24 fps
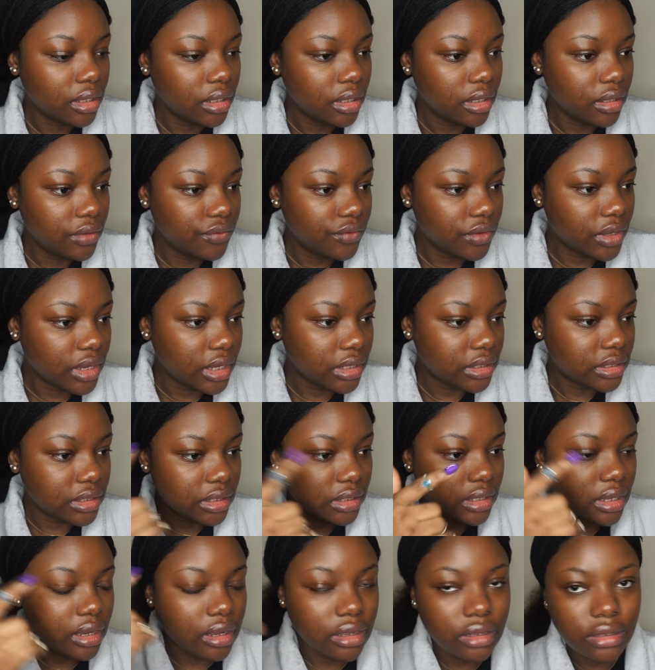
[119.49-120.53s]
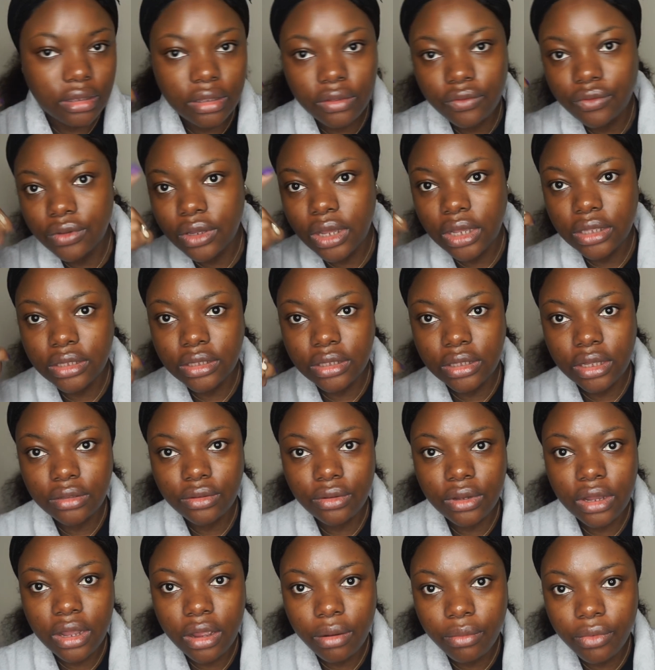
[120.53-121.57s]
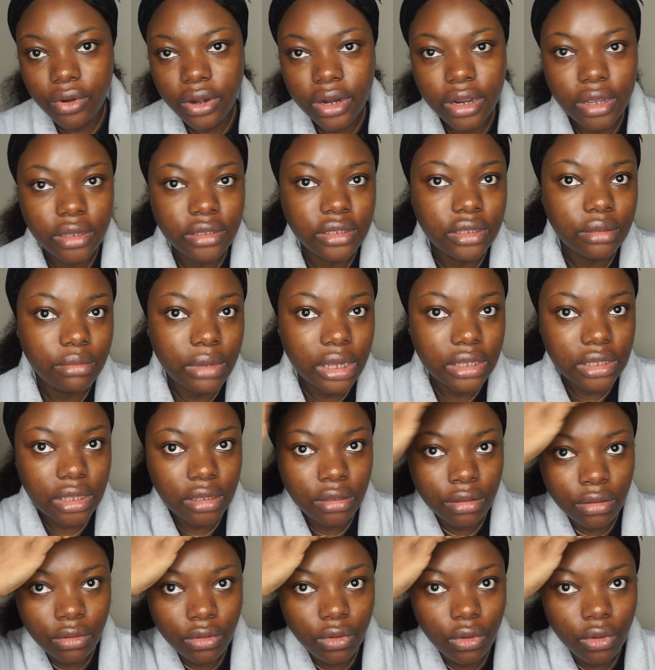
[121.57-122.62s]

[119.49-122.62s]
If you can see that on camera, I can see my skin